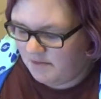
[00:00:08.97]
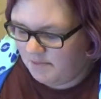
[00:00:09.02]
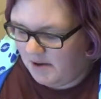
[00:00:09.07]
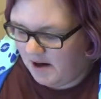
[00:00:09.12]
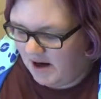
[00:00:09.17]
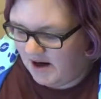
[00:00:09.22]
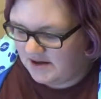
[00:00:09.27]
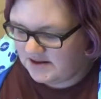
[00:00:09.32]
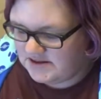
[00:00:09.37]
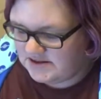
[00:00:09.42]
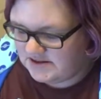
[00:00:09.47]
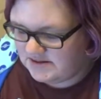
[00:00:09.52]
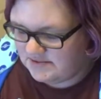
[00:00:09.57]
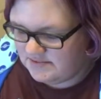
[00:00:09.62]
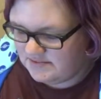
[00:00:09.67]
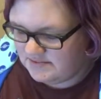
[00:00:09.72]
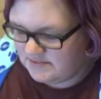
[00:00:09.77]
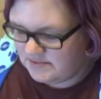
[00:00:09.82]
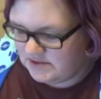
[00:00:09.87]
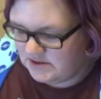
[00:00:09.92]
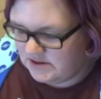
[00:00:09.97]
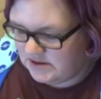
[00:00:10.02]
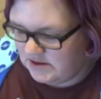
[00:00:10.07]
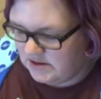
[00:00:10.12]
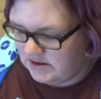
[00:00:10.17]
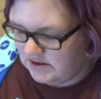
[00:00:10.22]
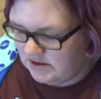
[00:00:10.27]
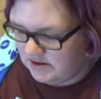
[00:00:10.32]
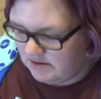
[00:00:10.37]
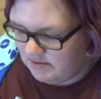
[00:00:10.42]
box
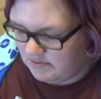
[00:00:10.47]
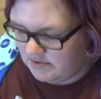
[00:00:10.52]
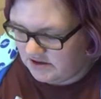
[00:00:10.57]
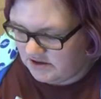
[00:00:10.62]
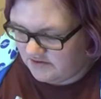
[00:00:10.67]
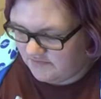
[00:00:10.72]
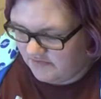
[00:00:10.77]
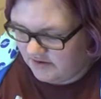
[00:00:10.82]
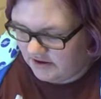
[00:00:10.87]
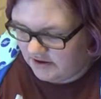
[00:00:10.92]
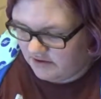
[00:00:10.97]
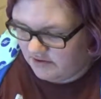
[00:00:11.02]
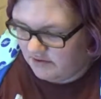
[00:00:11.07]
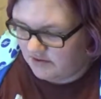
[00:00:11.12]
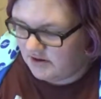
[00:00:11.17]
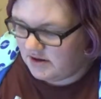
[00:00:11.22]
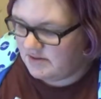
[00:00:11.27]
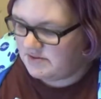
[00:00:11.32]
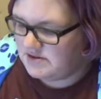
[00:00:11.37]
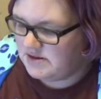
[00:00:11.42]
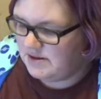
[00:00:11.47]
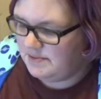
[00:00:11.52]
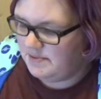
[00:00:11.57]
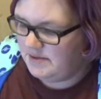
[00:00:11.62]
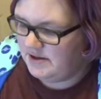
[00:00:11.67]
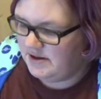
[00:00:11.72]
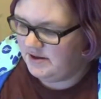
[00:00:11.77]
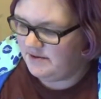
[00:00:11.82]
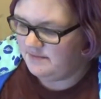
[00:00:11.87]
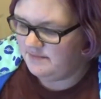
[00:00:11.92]
which is very cool and comes with a
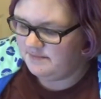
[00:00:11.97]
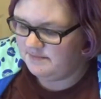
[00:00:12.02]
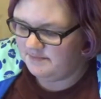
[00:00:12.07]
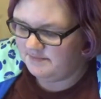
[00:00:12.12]
pin